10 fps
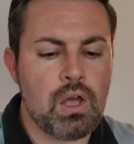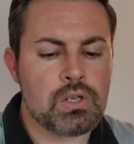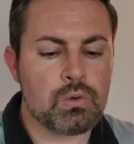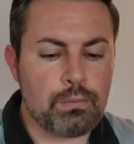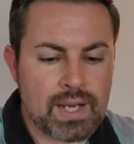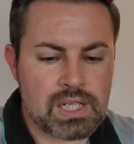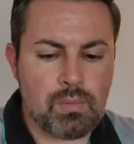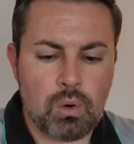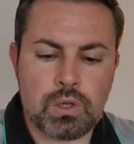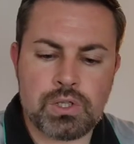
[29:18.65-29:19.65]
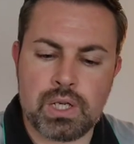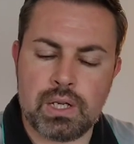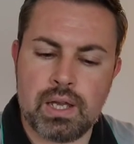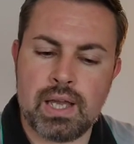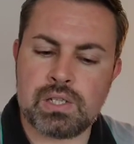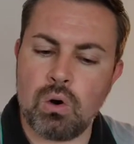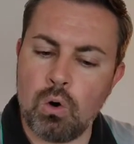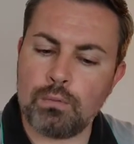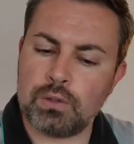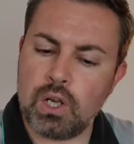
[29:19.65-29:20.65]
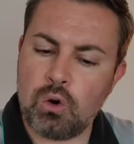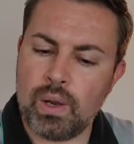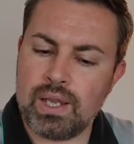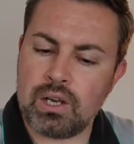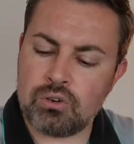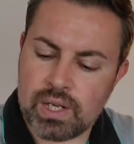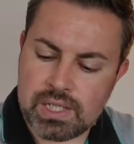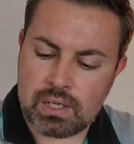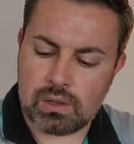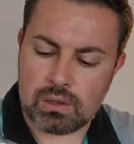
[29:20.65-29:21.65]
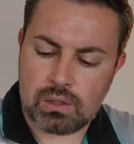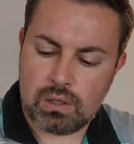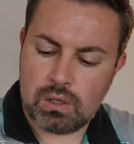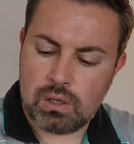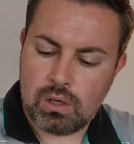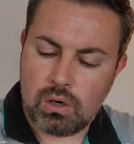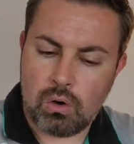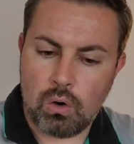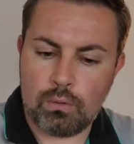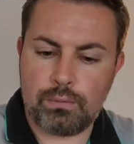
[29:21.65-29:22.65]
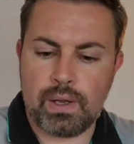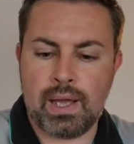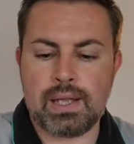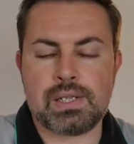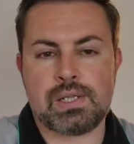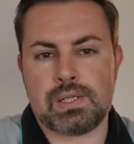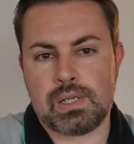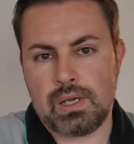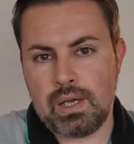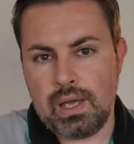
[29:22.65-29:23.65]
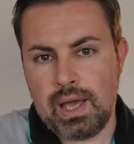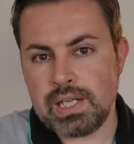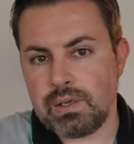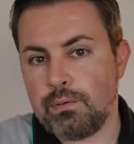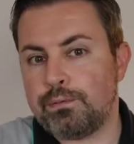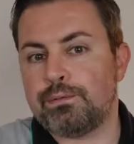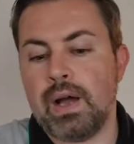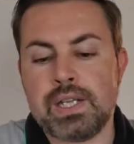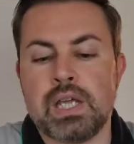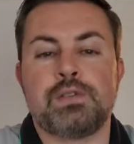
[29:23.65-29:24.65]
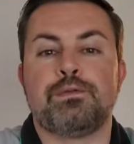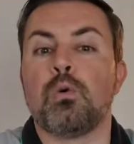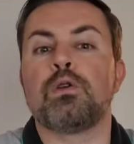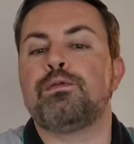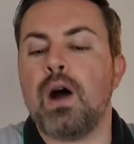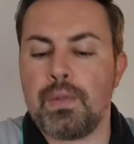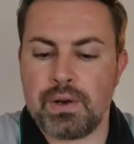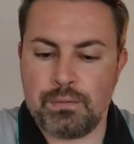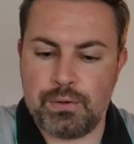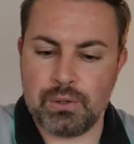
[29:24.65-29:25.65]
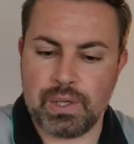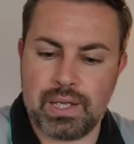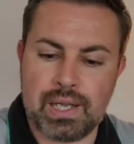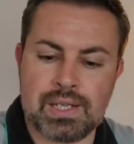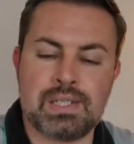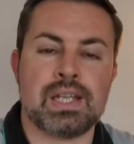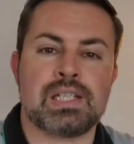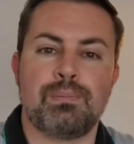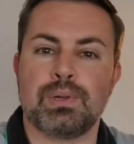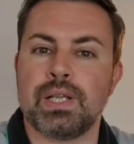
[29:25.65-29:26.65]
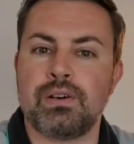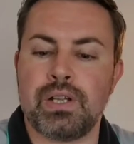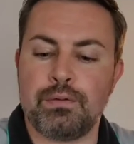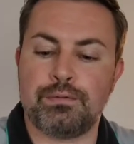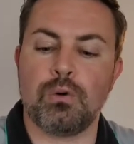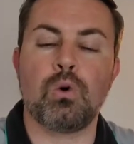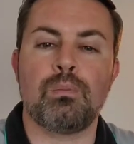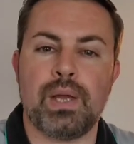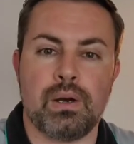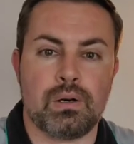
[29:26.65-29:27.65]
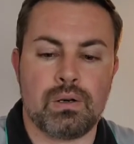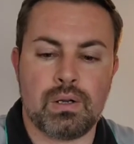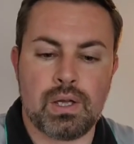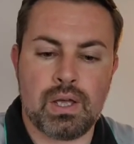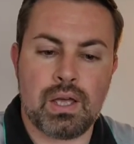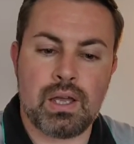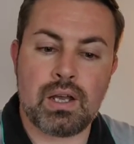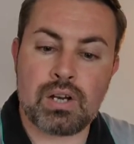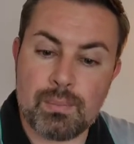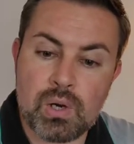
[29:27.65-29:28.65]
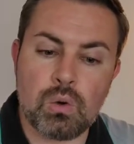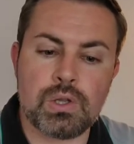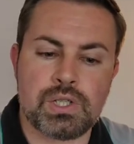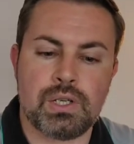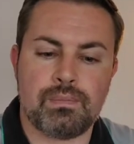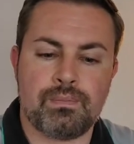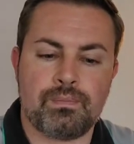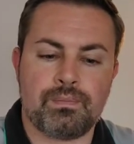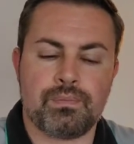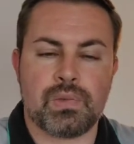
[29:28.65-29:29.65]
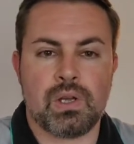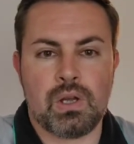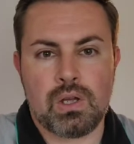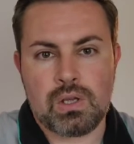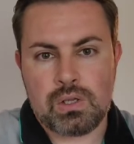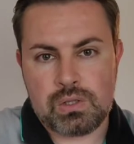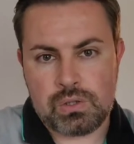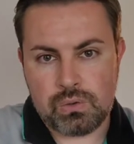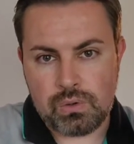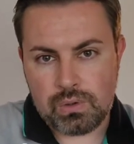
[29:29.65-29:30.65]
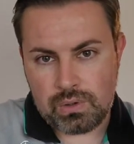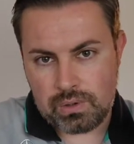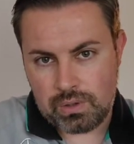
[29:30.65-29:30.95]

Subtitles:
So victimology is often quite critical of its forefather, if you like, its disciplinary forebear, criminology. So